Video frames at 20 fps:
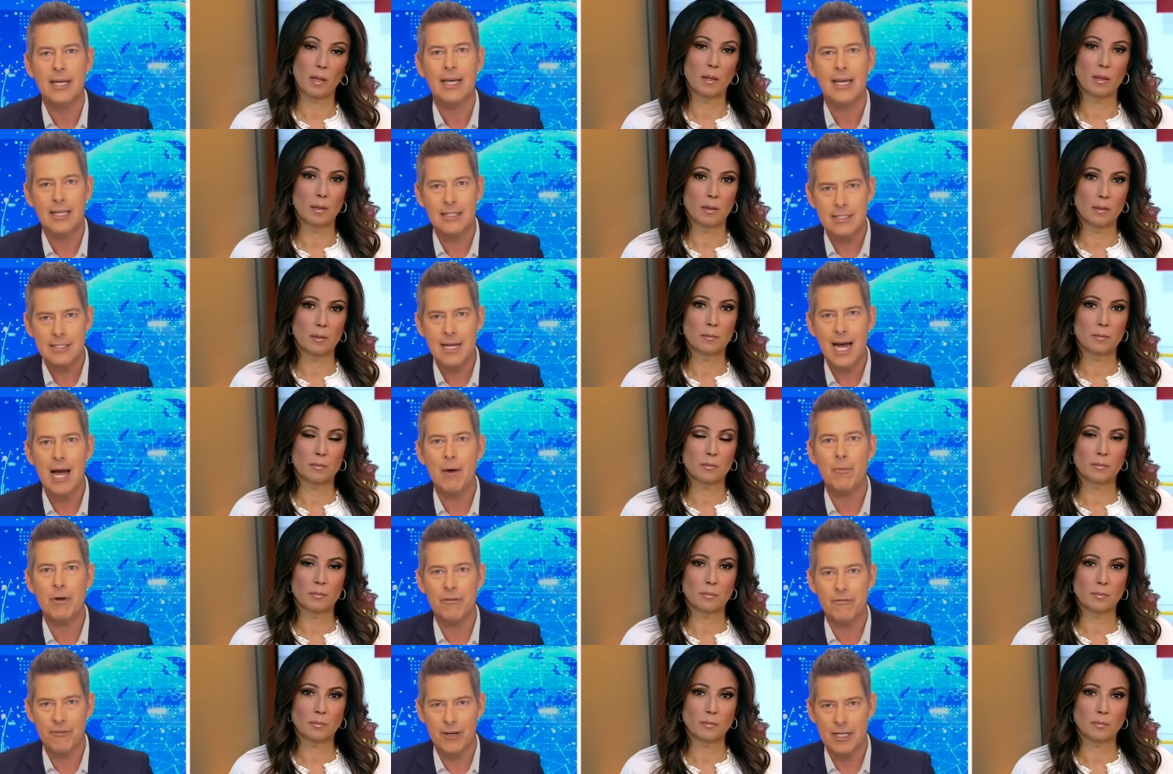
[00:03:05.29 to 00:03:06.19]
Speaker 1: it's time
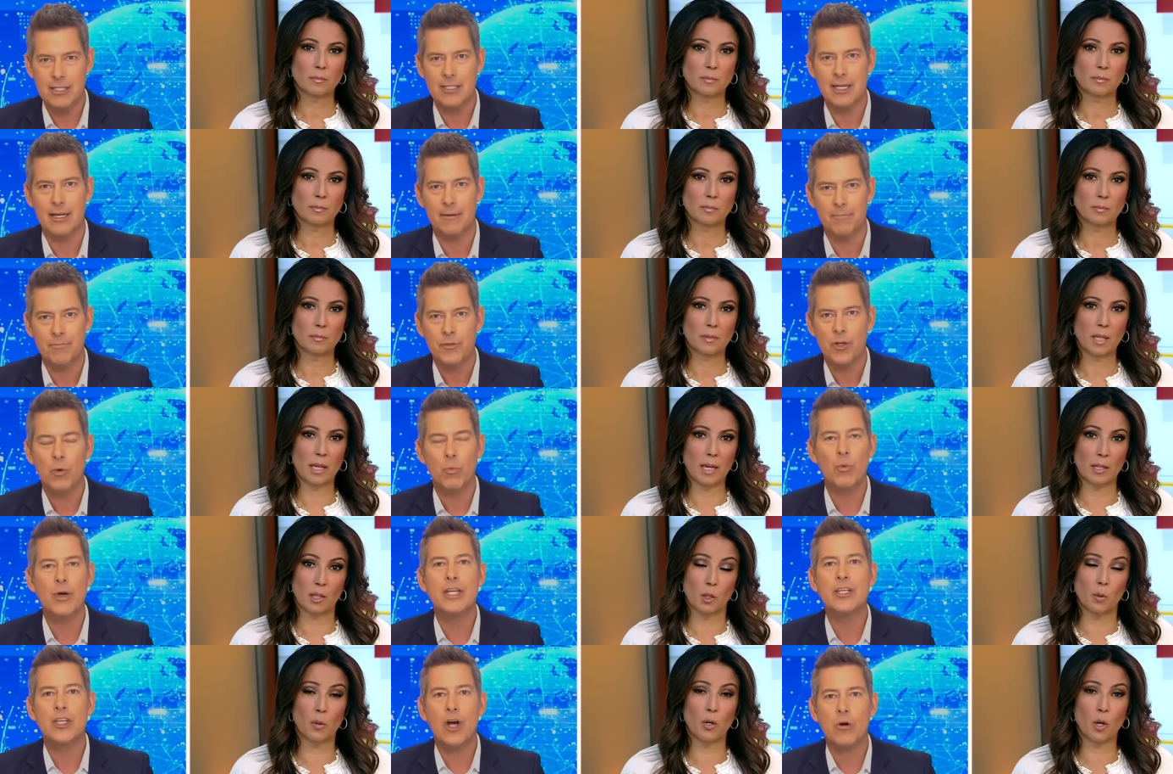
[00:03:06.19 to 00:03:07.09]
we fix it.
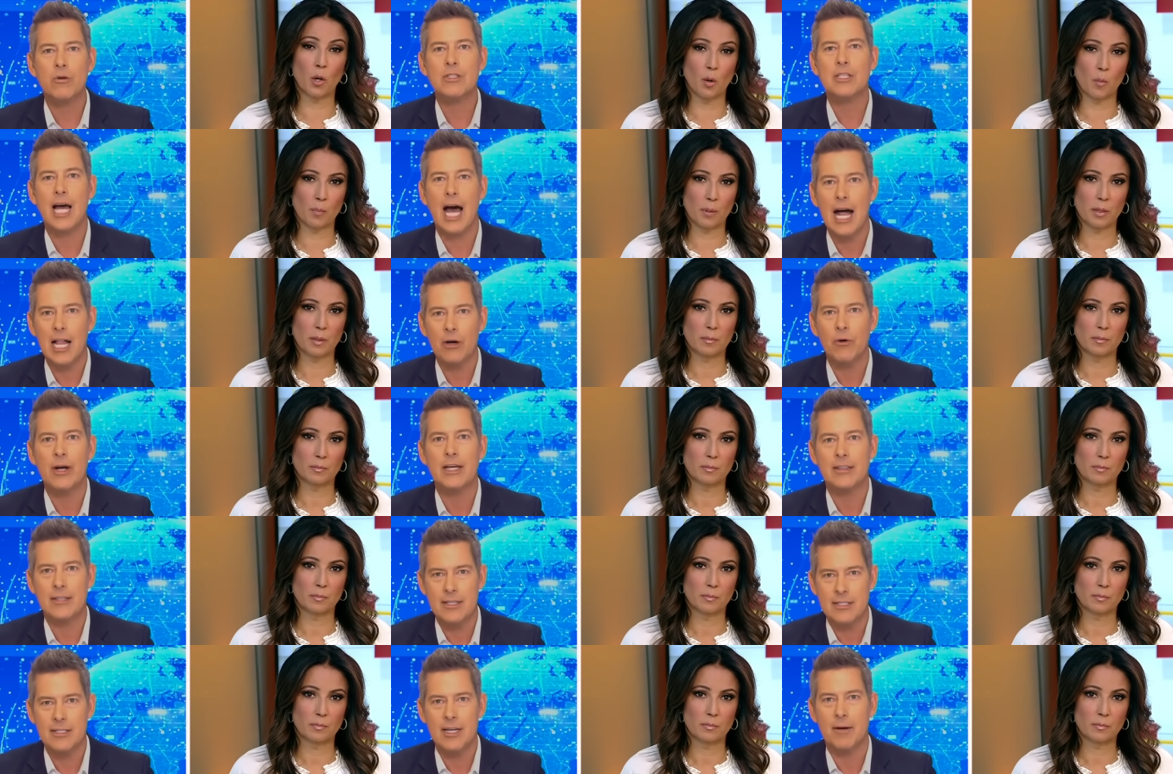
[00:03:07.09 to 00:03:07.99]
We don't tolerate
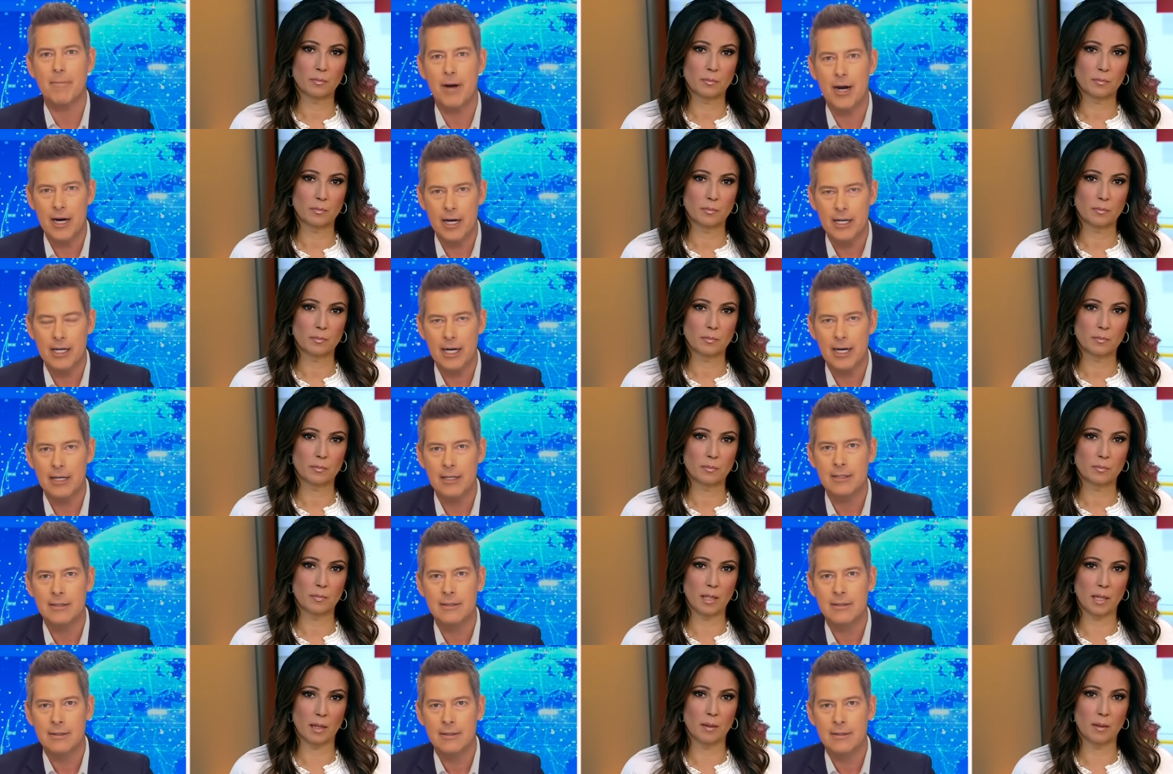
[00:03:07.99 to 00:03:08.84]
this in America.